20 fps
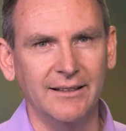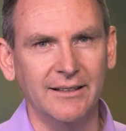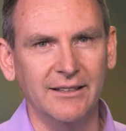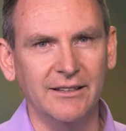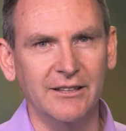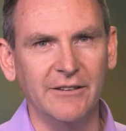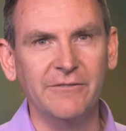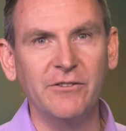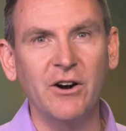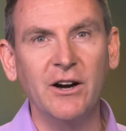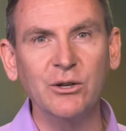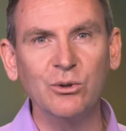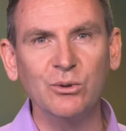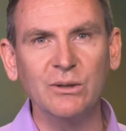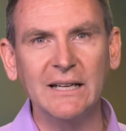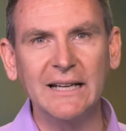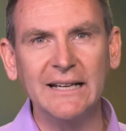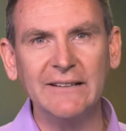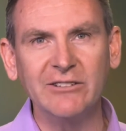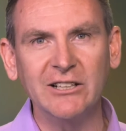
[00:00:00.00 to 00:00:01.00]
The final
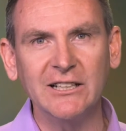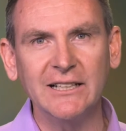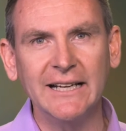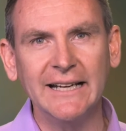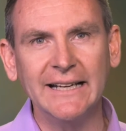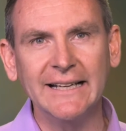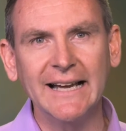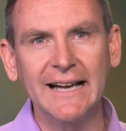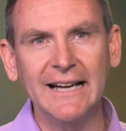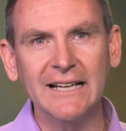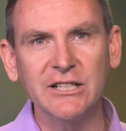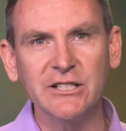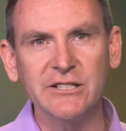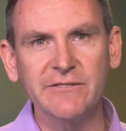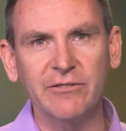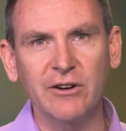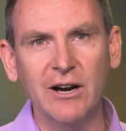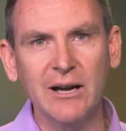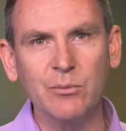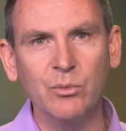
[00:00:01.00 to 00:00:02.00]
lever in Gardner's
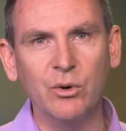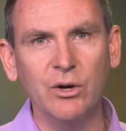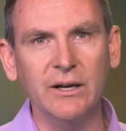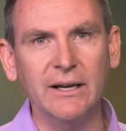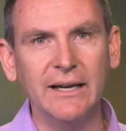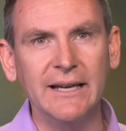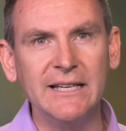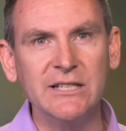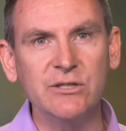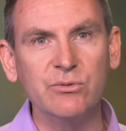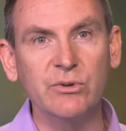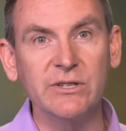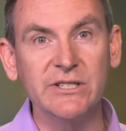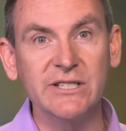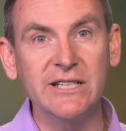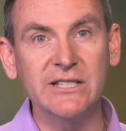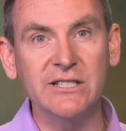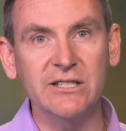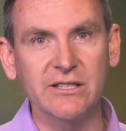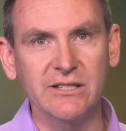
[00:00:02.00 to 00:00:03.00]
framework is
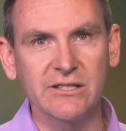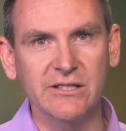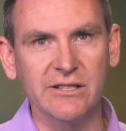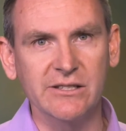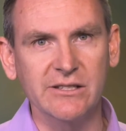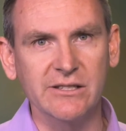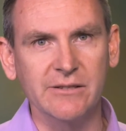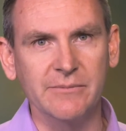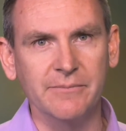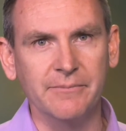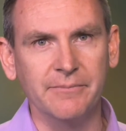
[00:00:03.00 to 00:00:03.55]
resistances.